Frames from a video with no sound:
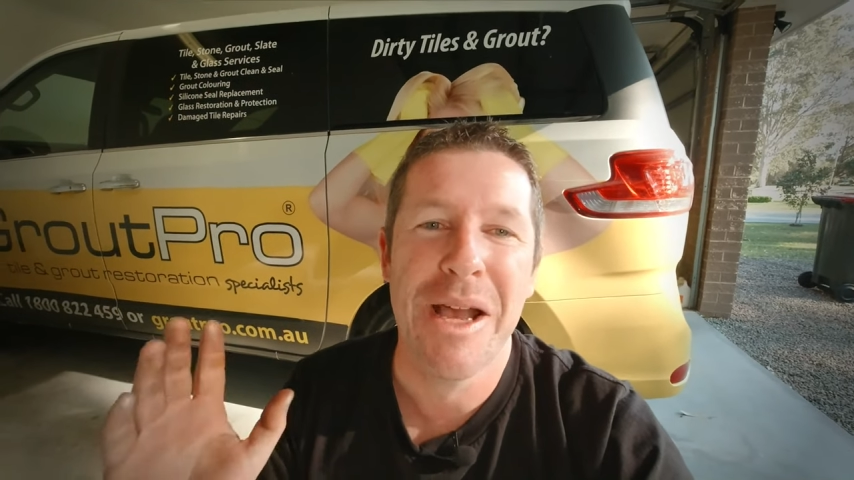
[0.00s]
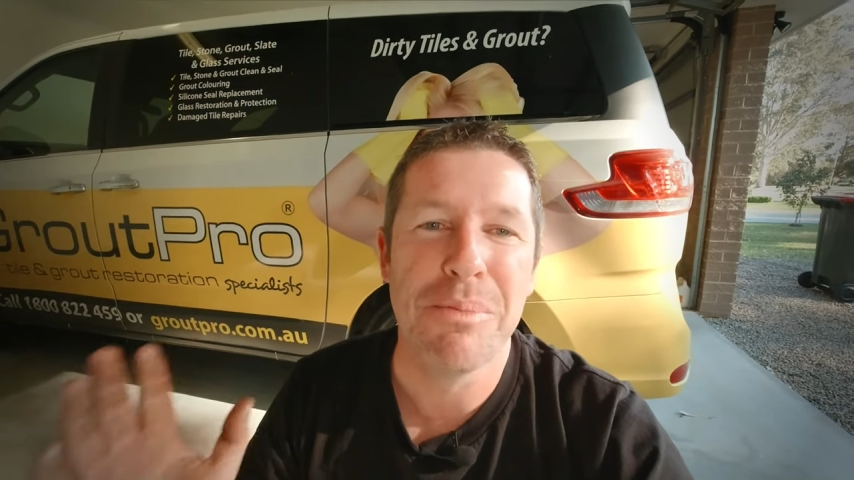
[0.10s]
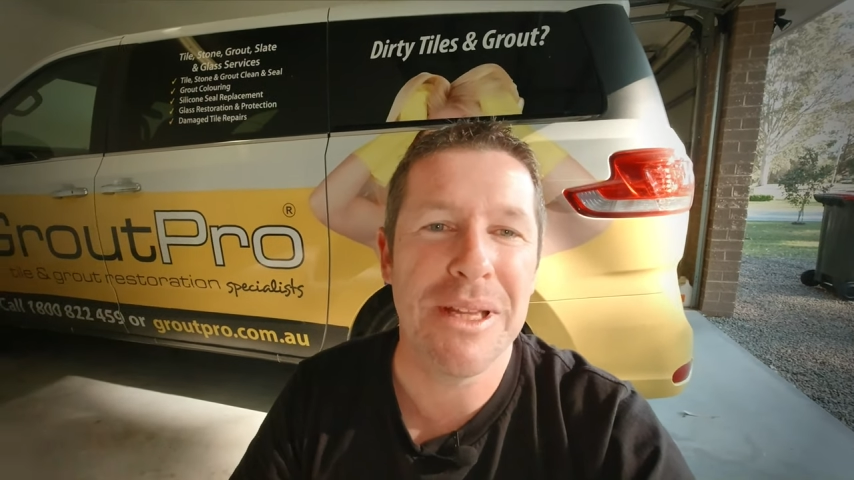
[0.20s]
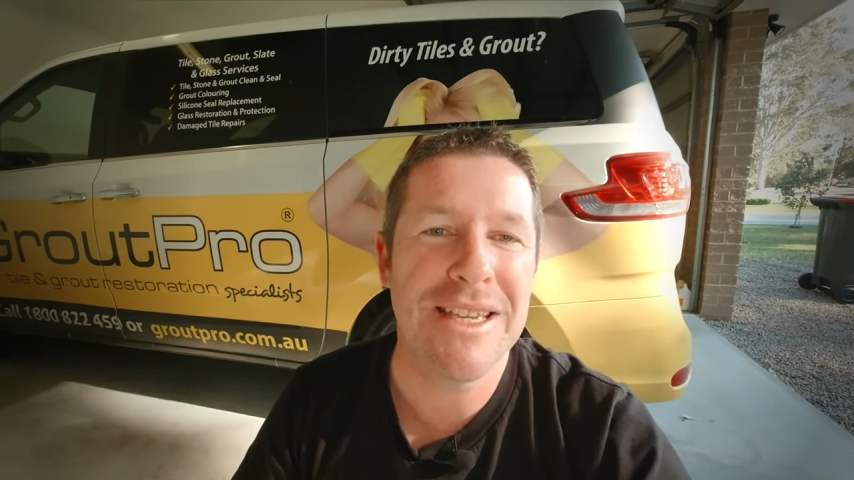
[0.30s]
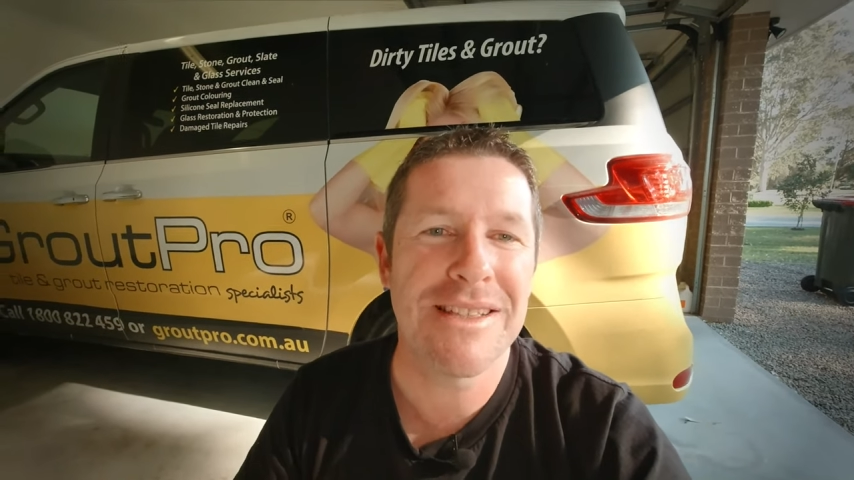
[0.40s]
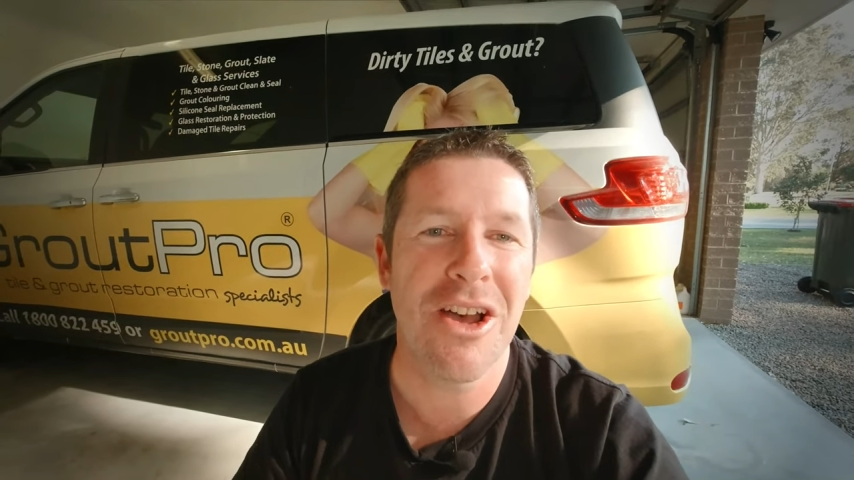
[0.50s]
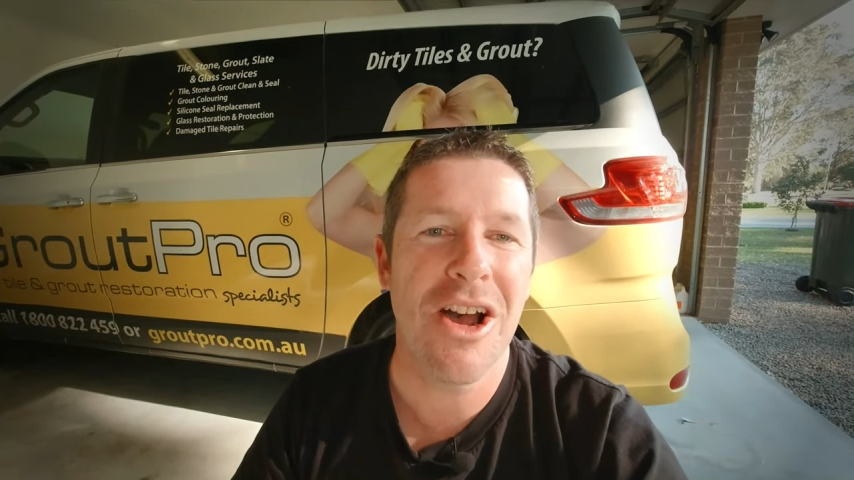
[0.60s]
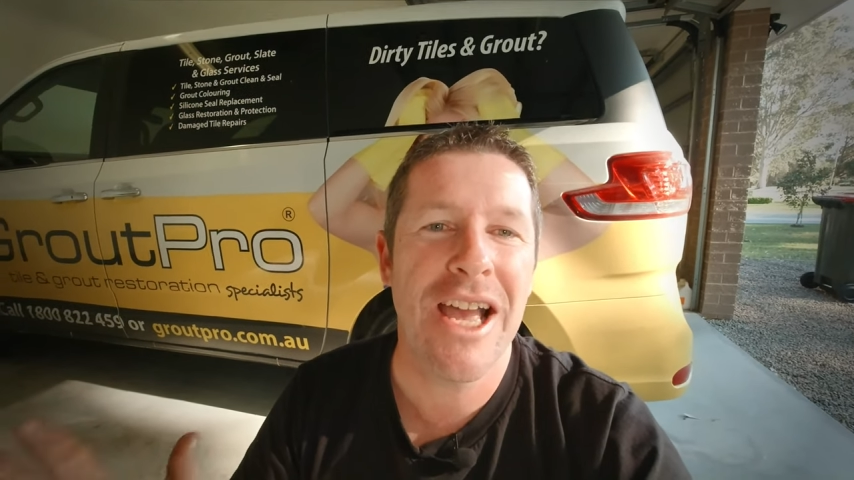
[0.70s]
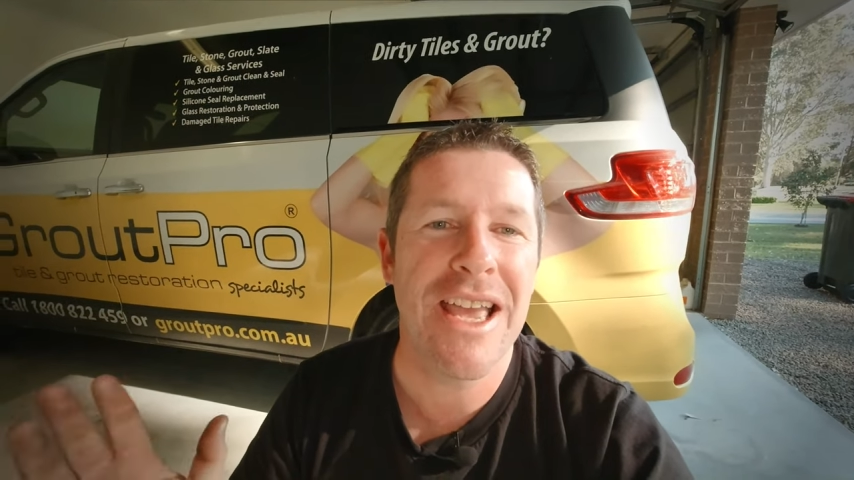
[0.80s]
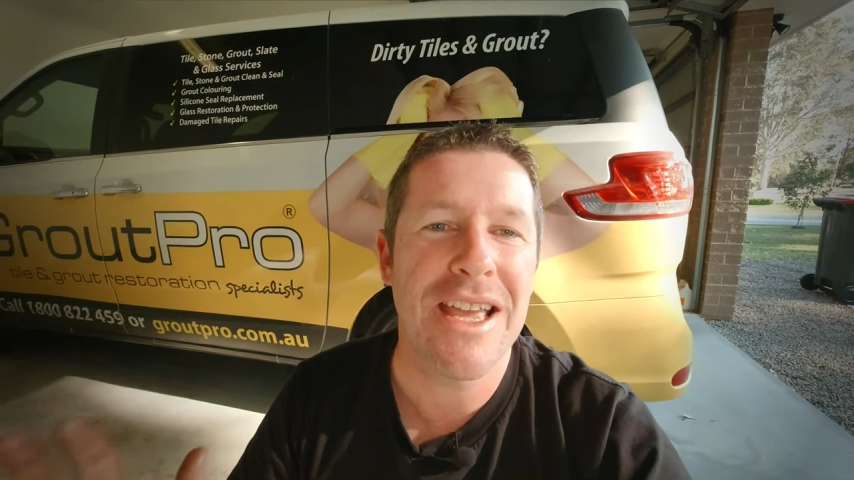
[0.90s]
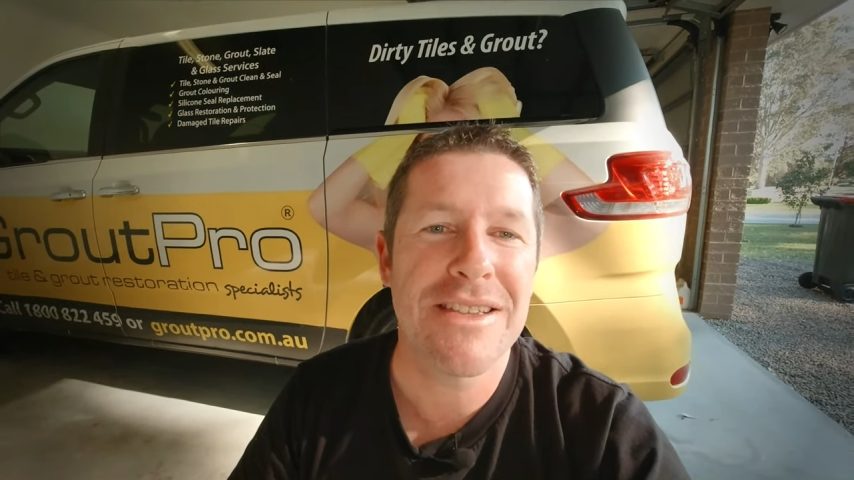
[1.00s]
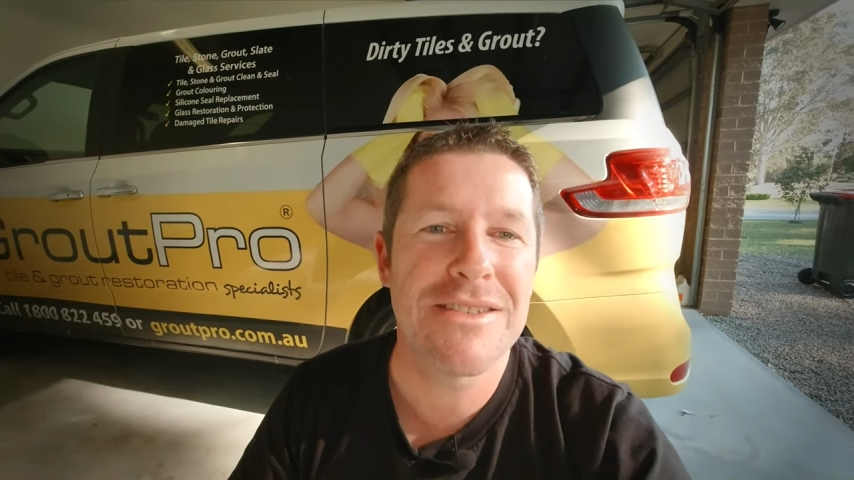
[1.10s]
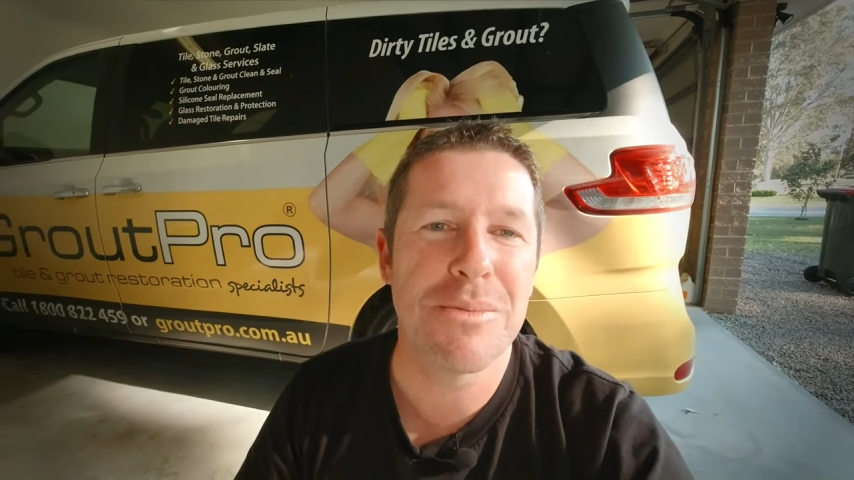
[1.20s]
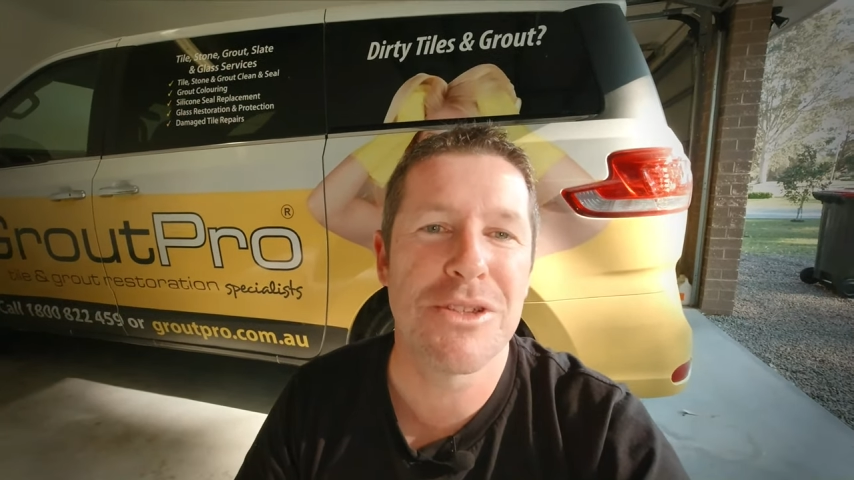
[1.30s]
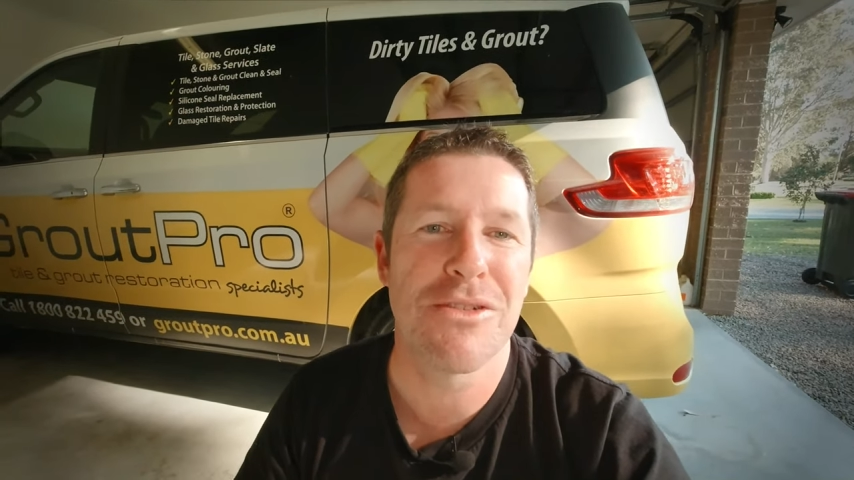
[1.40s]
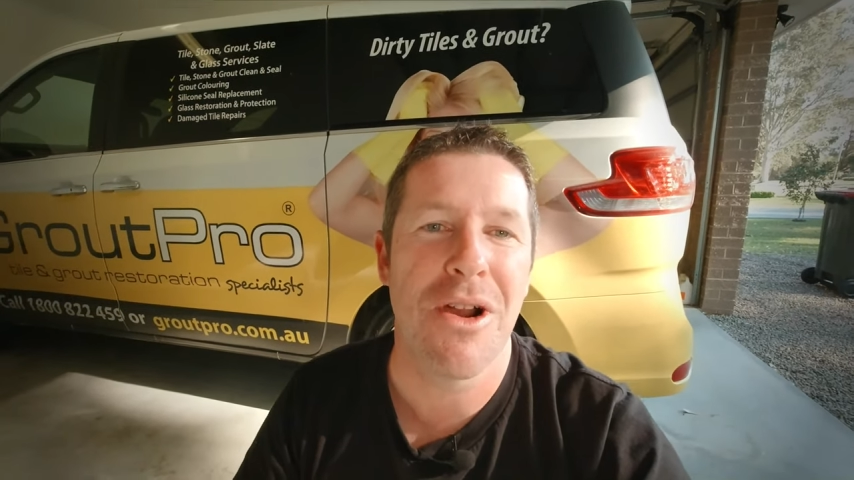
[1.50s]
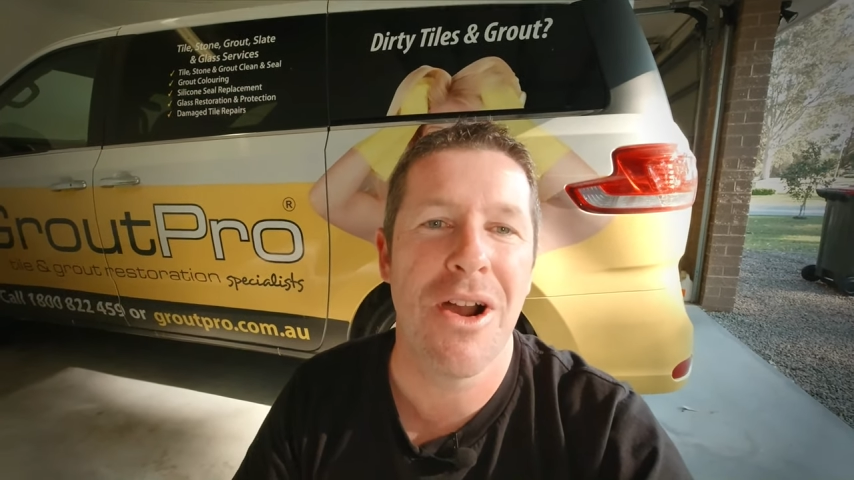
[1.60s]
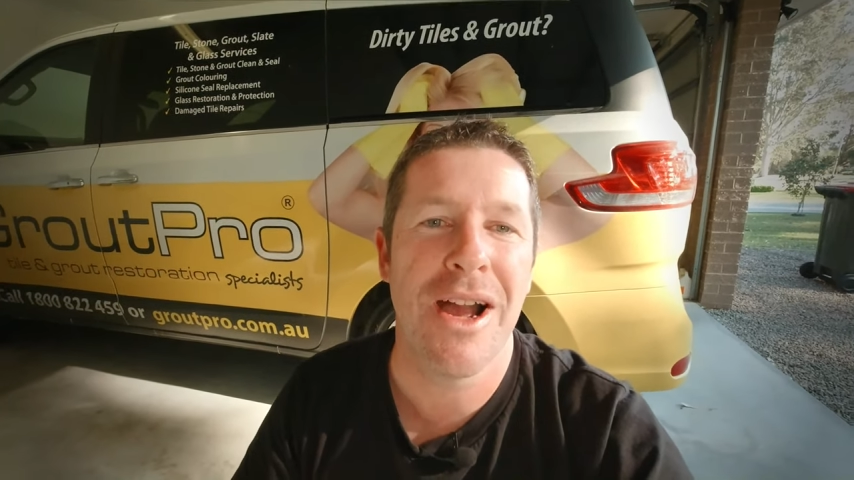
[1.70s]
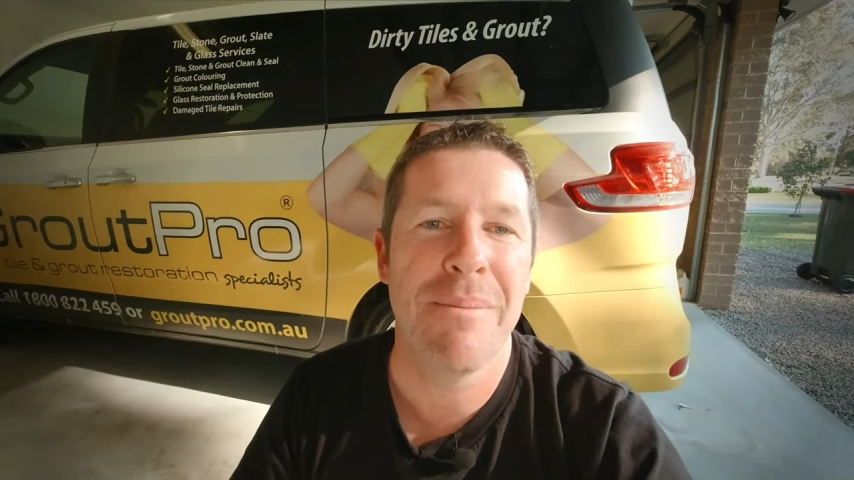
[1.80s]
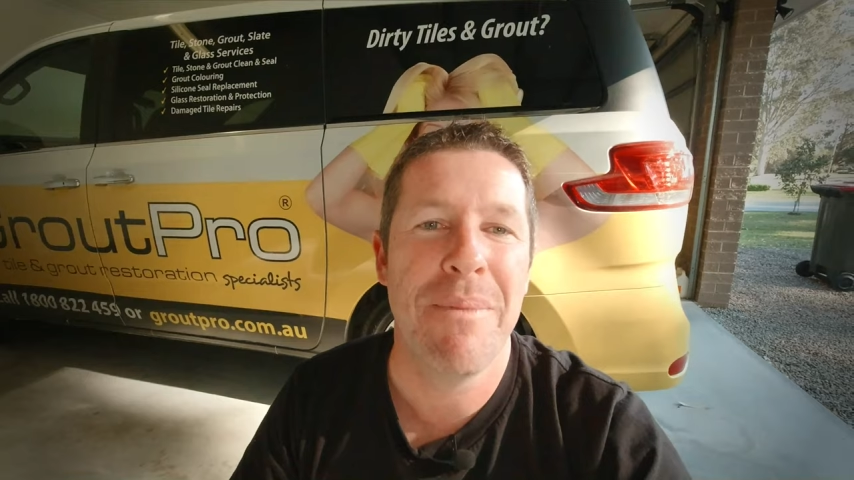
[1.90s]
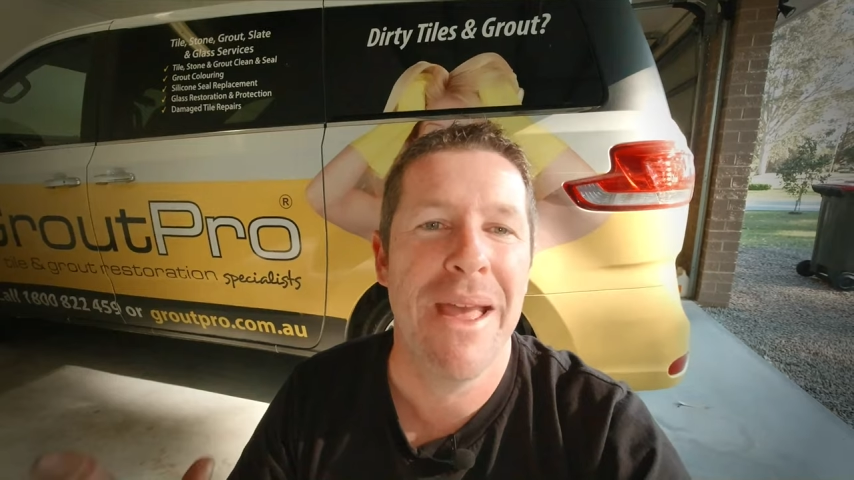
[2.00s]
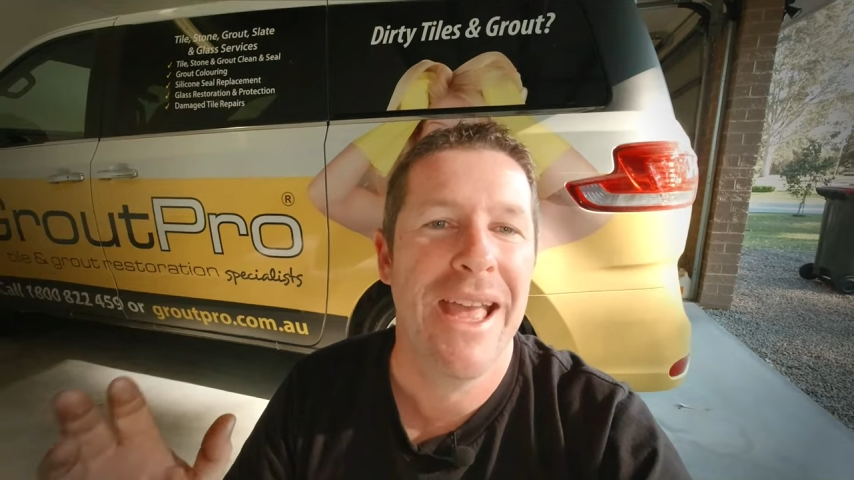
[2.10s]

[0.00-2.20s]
Please like, subscribe,